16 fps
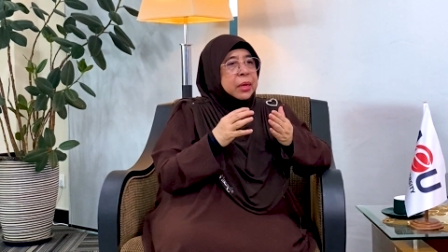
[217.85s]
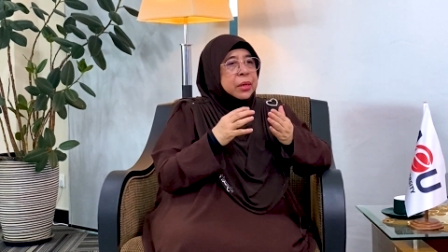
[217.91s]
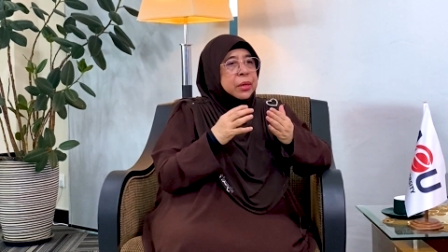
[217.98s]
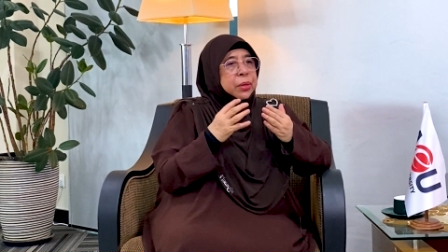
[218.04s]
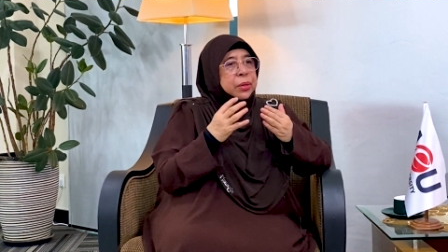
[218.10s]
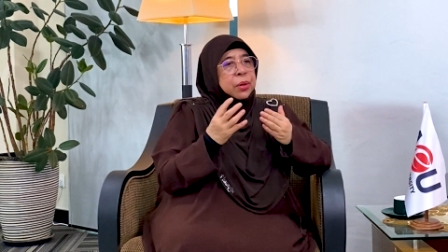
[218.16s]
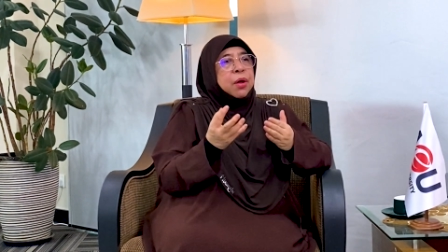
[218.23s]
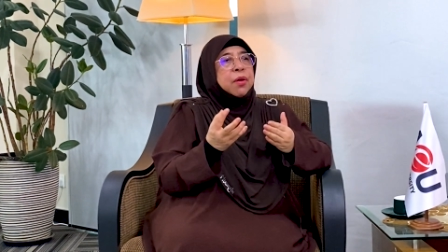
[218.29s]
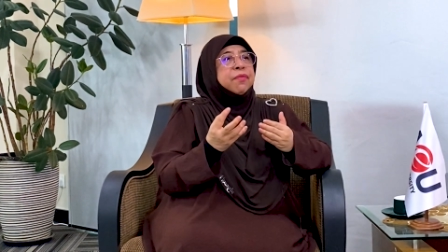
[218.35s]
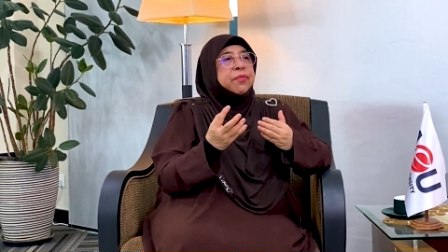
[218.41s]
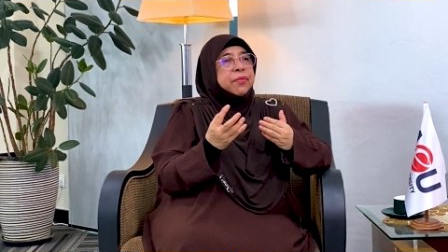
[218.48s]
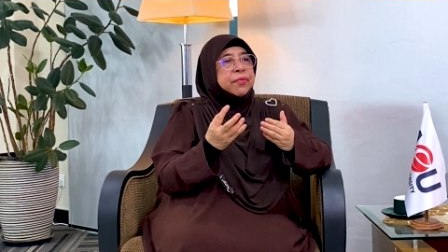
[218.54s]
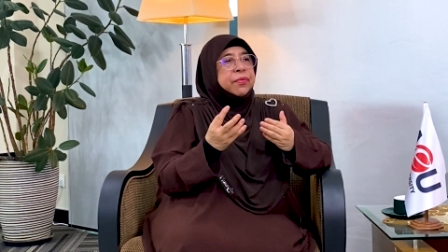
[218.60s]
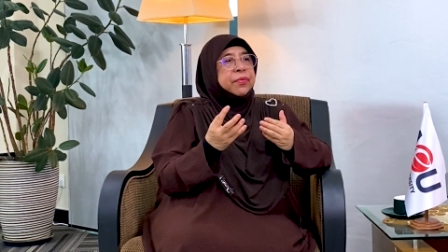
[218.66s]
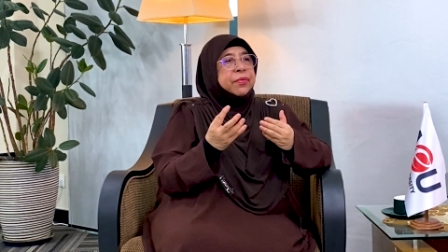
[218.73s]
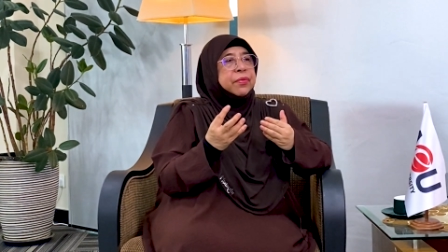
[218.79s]
solve
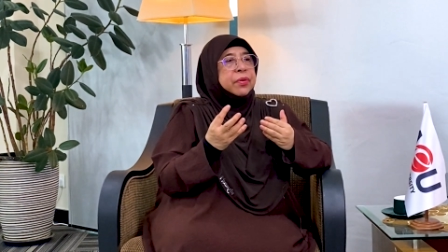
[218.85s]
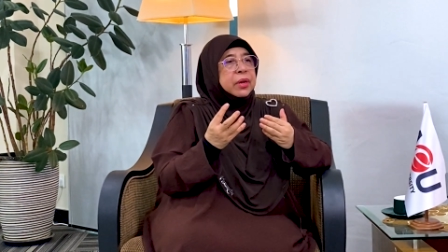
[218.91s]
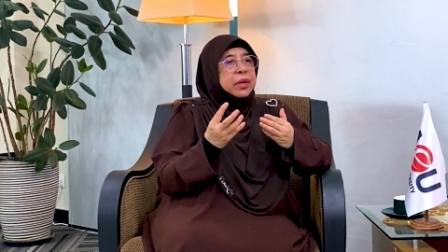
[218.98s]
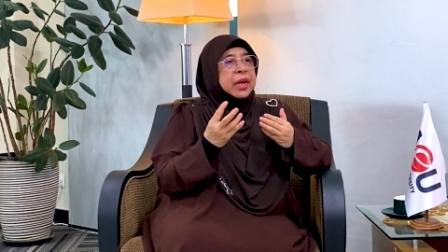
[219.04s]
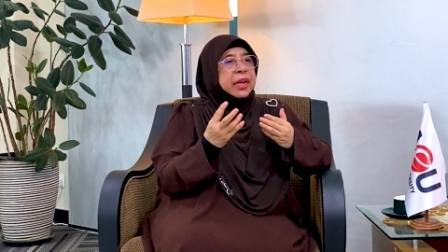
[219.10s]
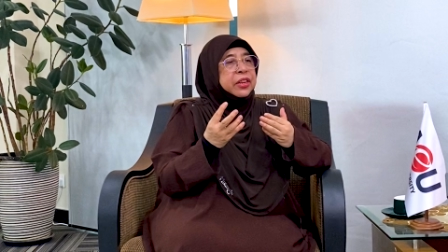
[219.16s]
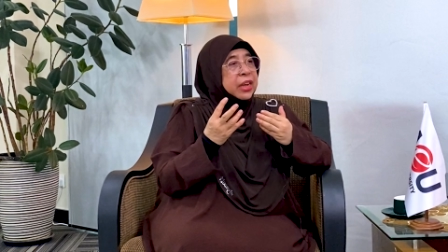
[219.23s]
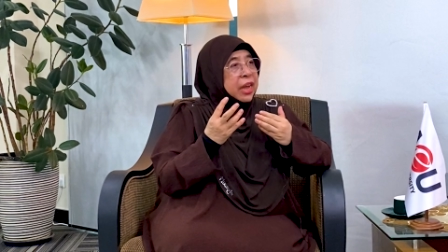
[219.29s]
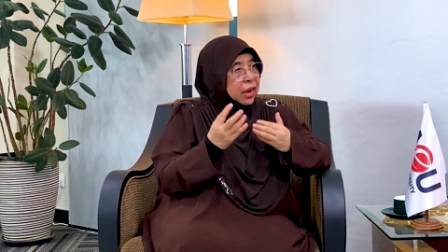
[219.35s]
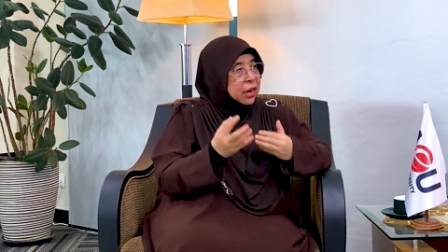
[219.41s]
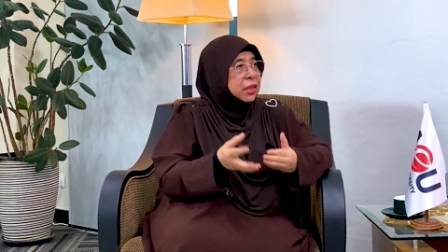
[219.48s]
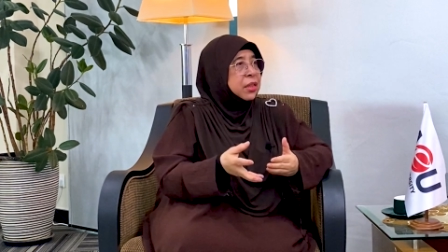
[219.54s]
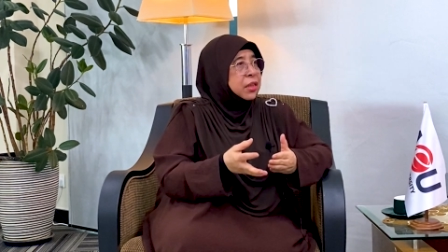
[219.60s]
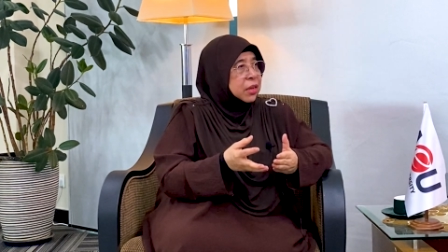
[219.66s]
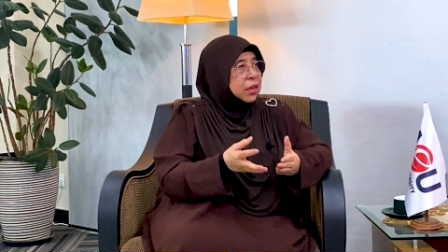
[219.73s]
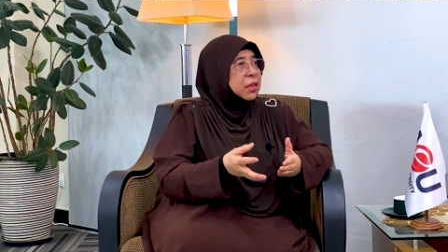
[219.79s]
their
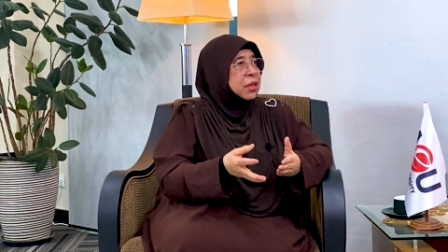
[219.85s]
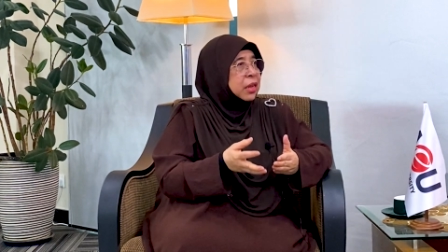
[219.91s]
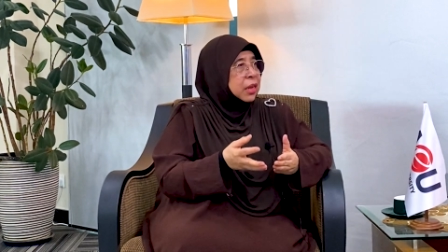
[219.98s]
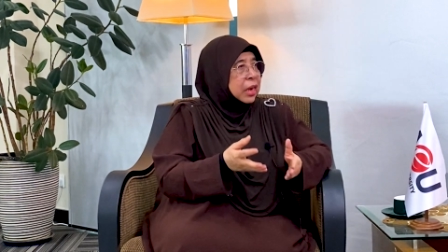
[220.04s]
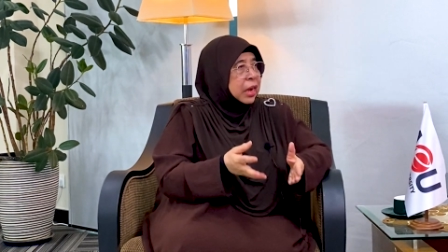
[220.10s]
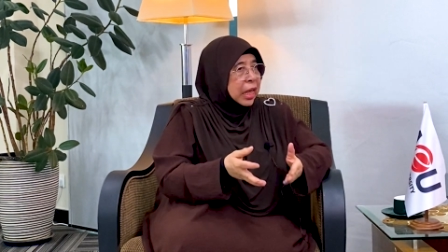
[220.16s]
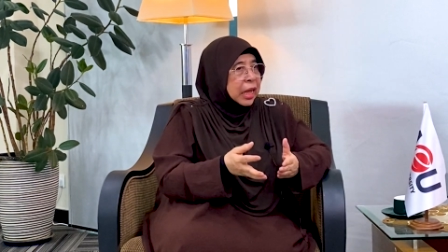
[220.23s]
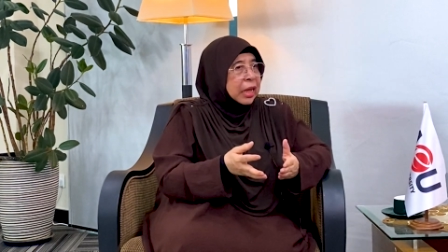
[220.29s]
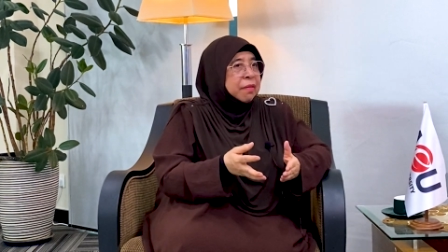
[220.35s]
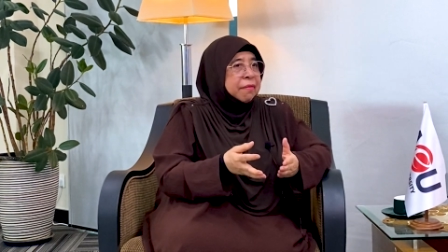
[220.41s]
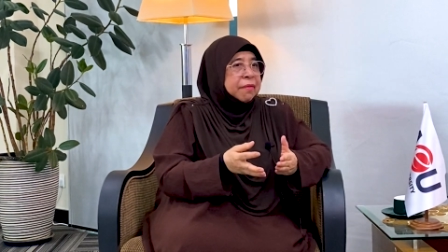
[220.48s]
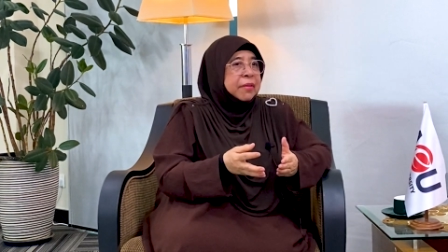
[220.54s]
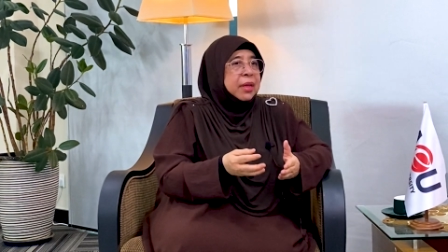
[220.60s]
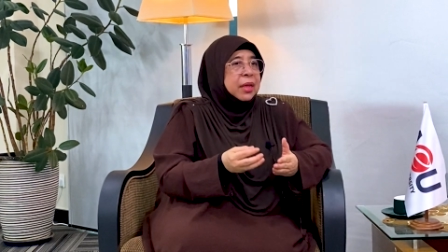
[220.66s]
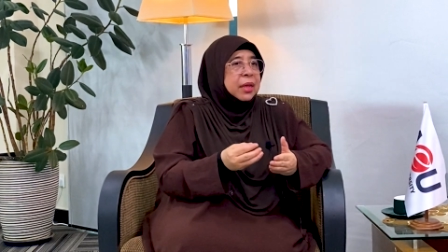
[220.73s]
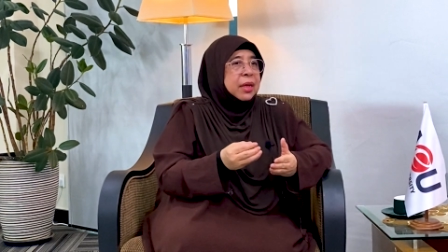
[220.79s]
challenges in life